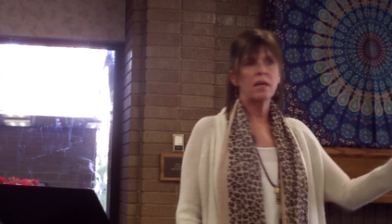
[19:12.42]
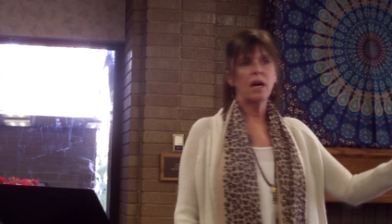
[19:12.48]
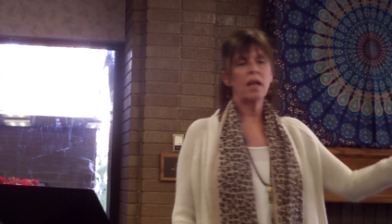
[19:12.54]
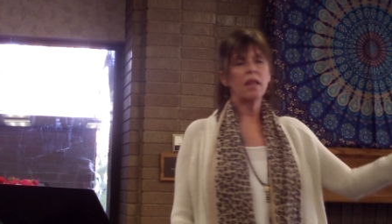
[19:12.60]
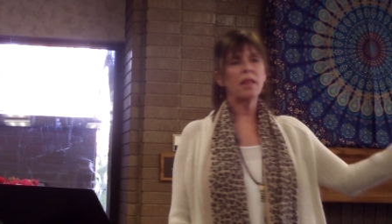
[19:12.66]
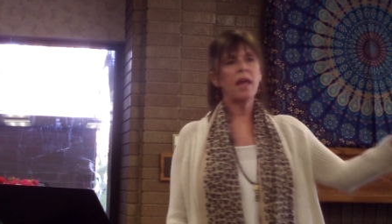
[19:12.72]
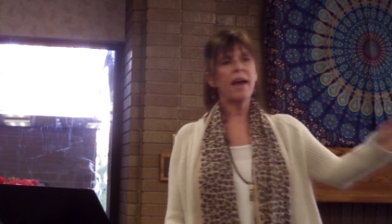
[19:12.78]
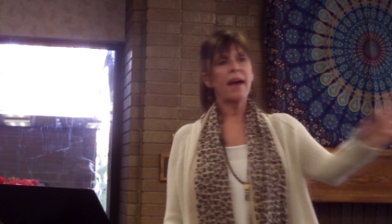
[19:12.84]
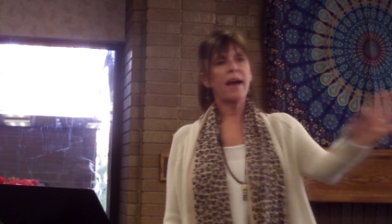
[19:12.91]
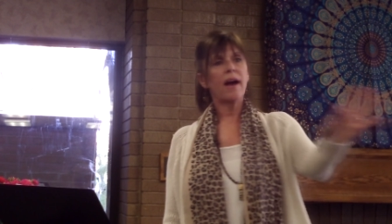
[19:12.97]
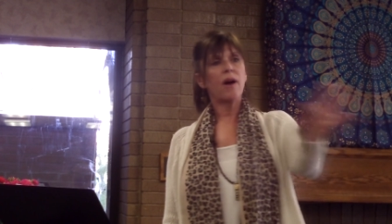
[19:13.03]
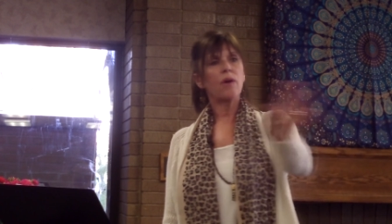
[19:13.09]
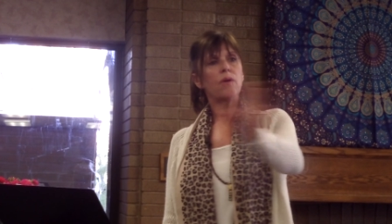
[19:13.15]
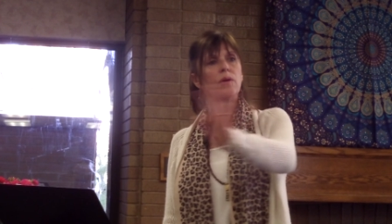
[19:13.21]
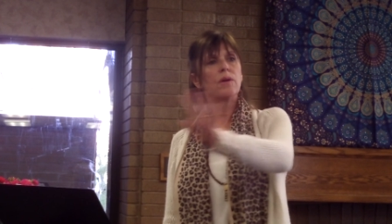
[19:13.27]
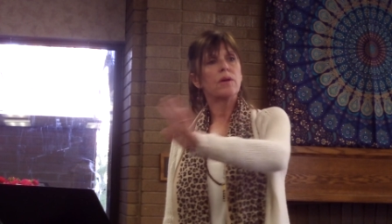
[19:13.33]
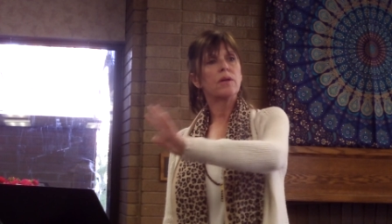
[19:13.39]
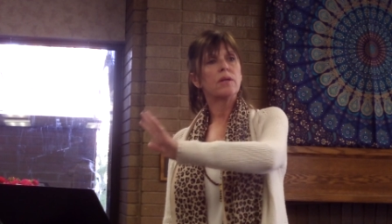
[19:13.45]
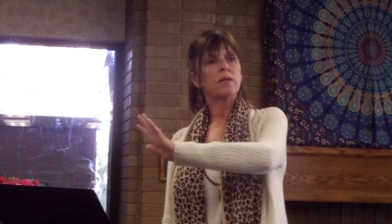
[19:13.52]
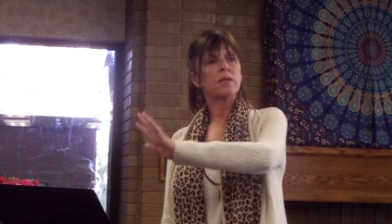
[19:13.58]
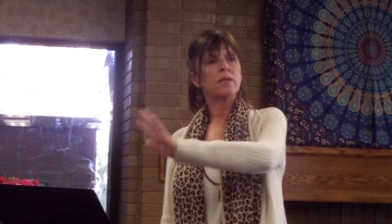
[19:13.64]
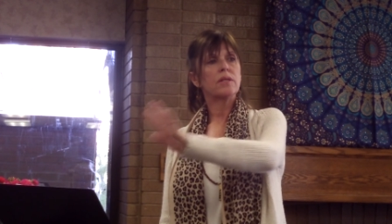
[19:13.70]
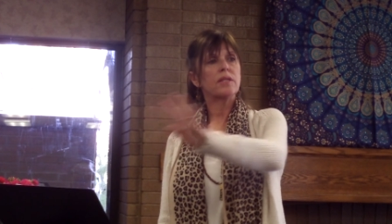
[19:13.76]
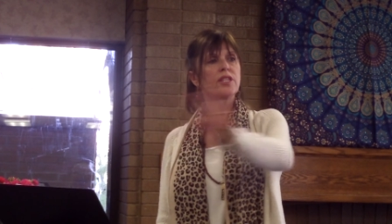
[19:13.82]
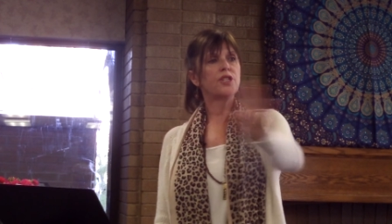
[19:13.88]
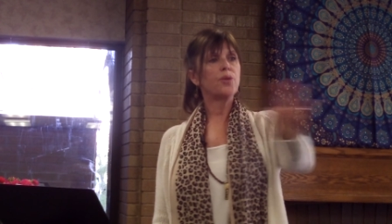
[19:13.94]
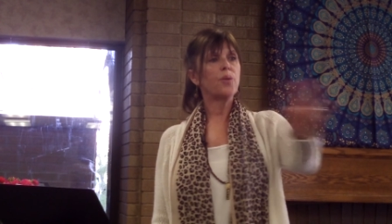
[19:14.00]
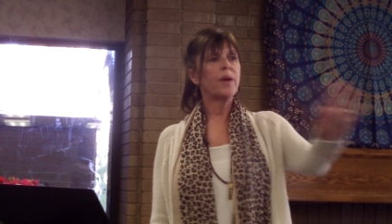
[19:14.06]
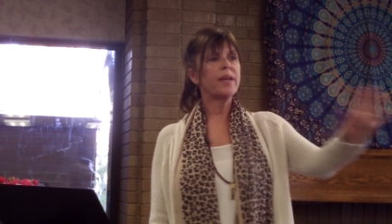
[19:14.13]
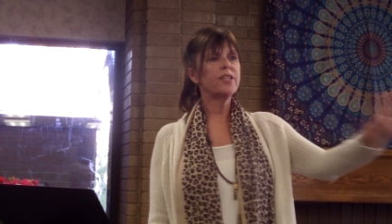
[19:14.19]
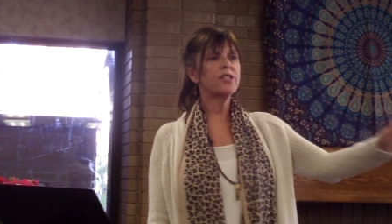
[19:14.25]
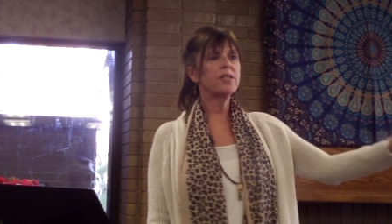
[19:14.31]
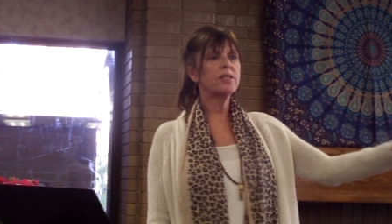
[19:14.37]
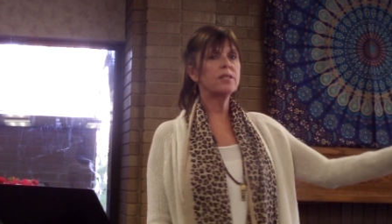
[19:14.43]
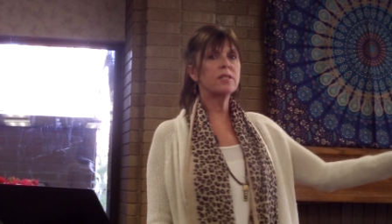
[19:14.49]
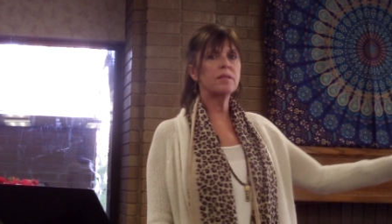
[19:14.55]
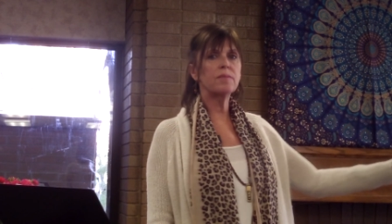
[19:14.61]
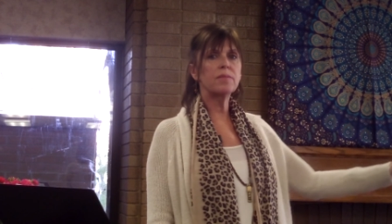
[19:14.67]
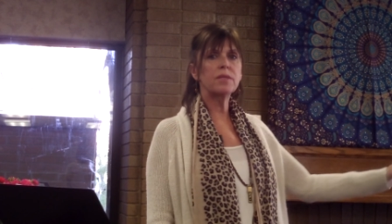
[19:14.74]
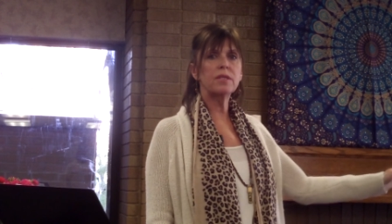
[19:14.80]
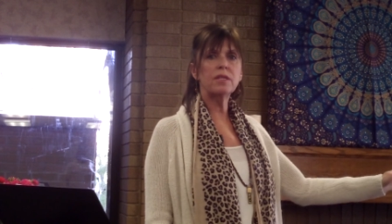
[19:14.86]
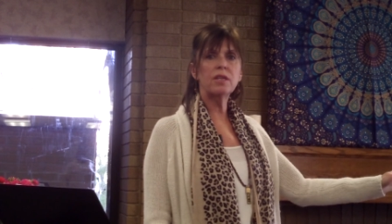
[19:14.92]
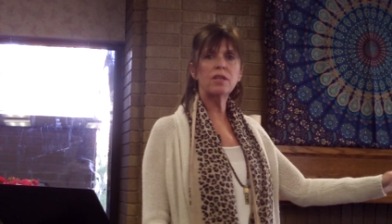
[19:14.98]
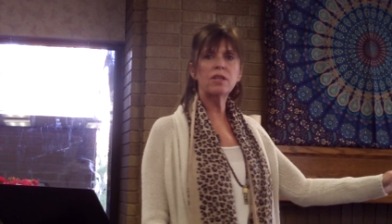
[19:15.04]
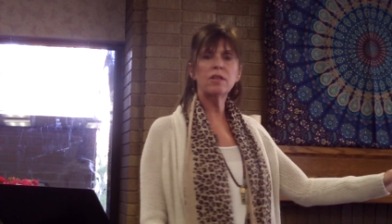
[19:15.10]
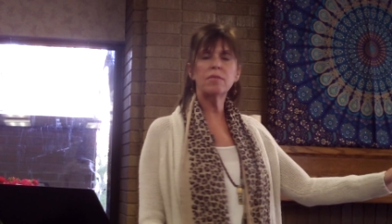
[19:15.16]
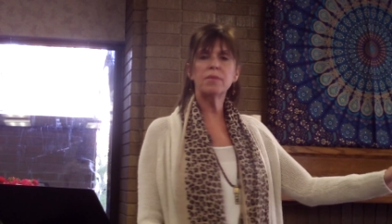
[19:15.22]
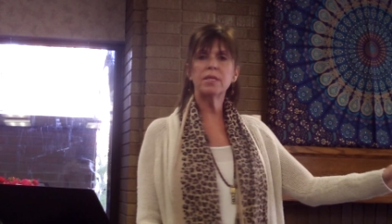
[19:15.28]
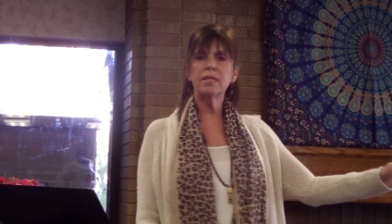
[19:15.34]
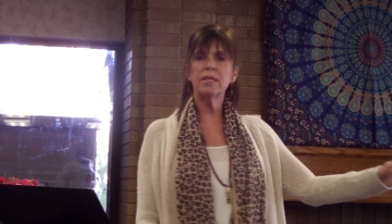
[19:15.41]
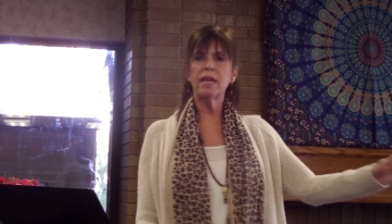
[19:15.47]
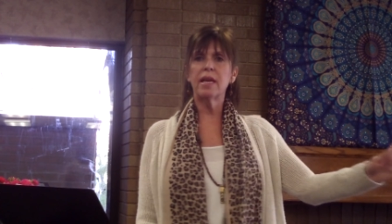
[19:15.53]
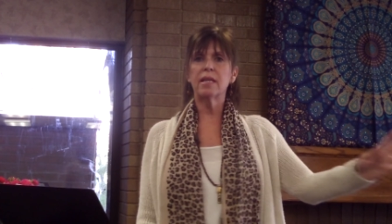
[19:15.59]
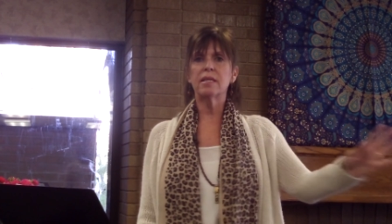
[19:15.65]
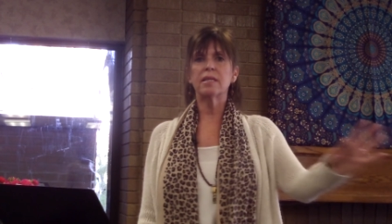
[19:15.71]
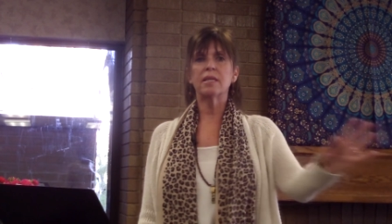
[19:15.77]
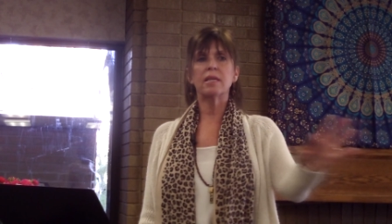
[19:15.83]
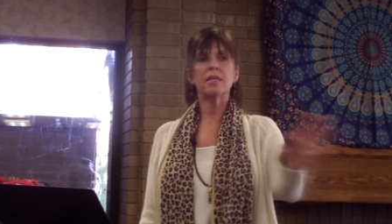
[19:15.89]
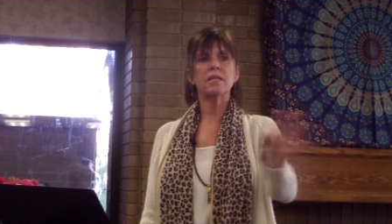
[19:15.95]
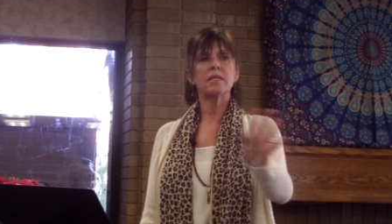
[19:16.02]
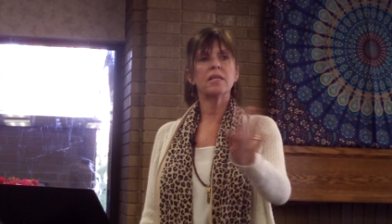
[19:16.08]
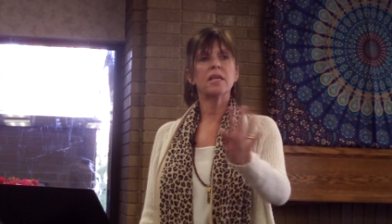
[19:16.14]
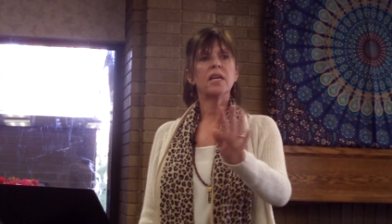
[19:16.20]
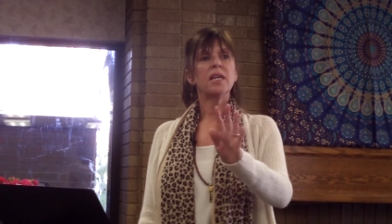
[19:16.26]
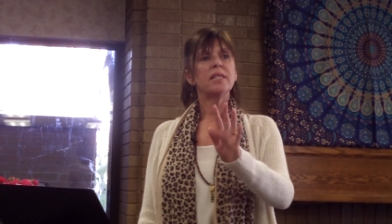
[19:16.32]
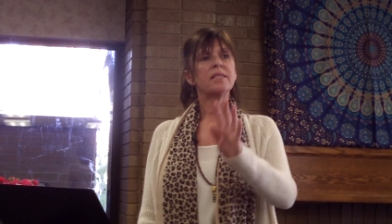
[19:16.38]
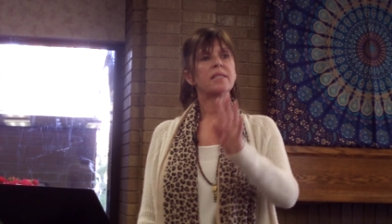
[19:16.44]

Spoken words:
allow situations and circumstances